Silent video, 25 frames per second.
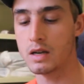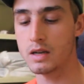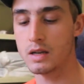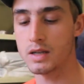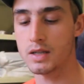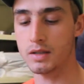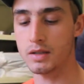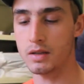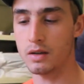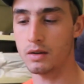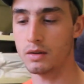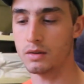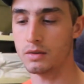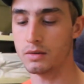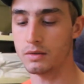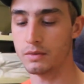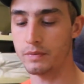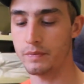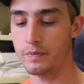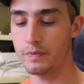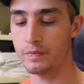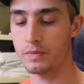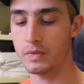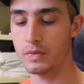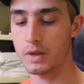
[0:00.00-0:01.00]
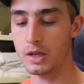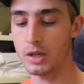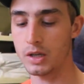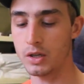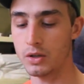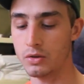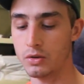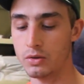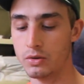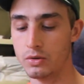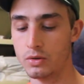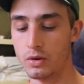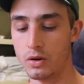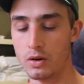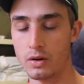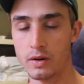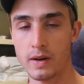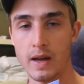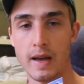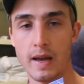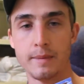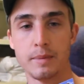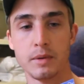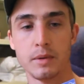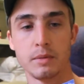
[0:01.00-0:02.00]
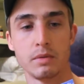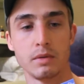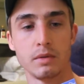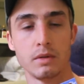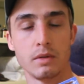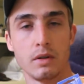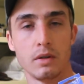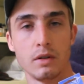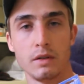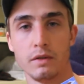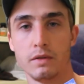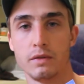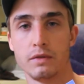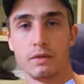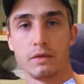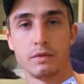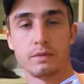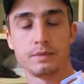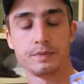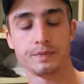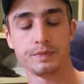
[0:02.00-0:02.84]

so you are capable of